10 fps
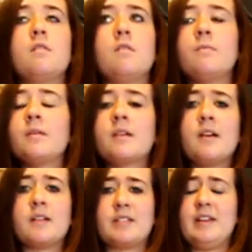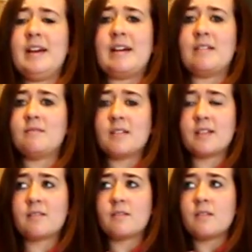oh my gosh, yeah,
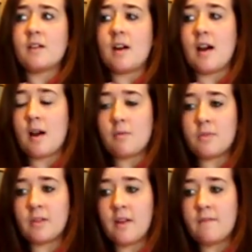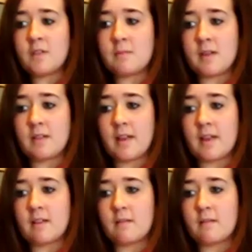like, I would love to meet, like,